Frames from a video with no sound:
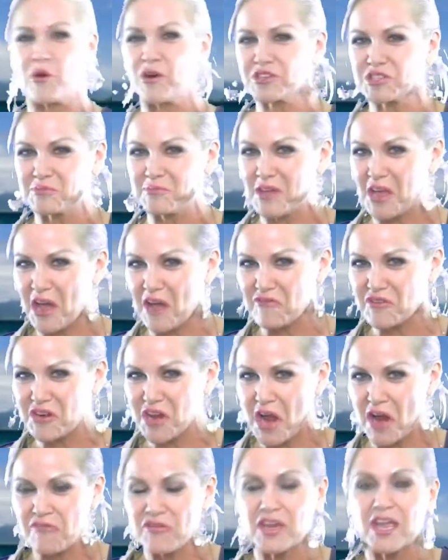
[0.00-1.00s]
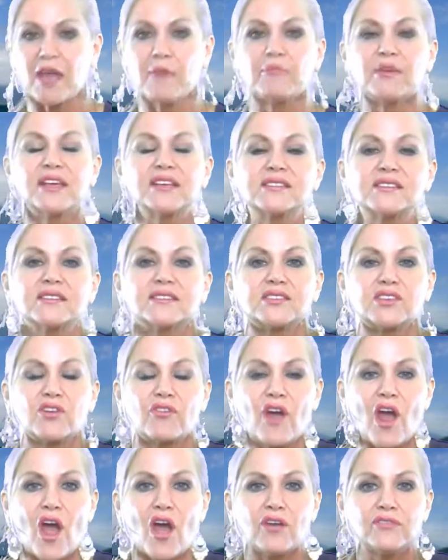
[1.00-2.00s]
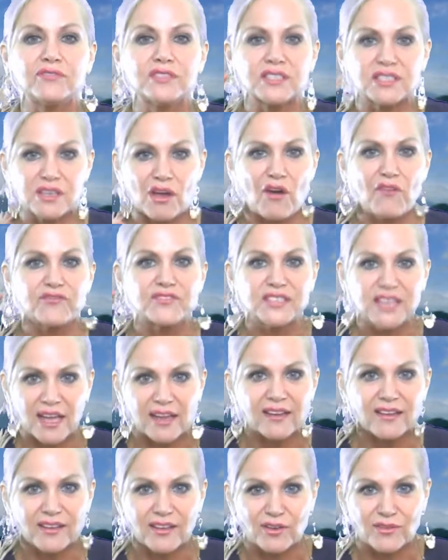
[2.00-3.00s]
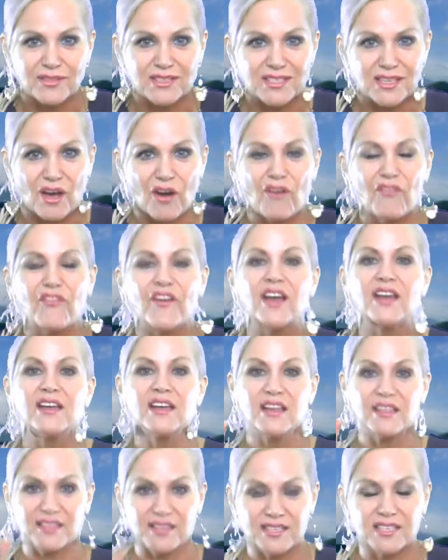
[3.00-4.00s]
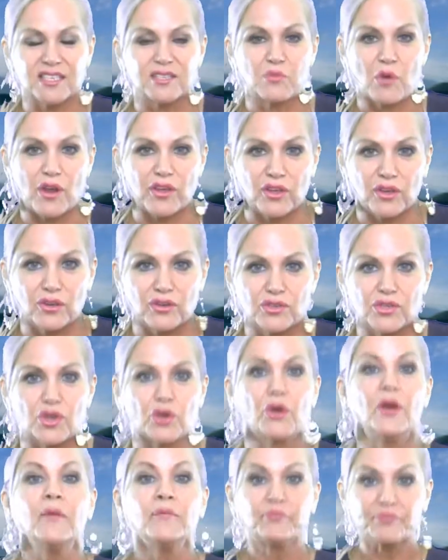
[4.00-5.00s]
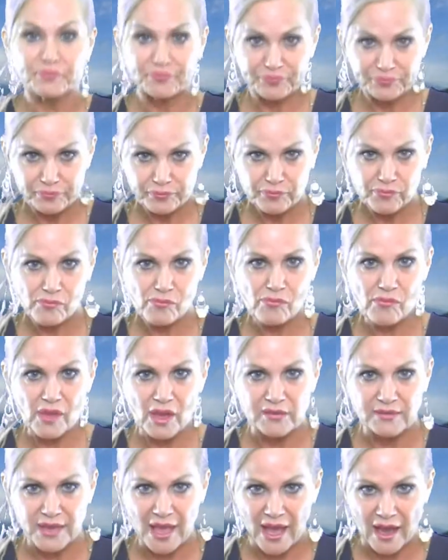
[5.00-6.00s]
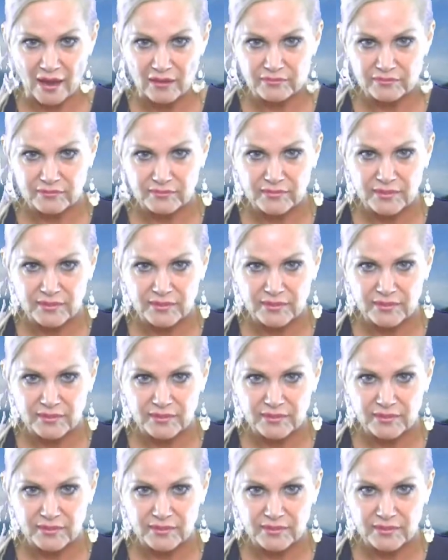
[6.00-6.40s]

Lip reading: Watch me over and over again, because it's your own self telling yourself this is what you can do. Now,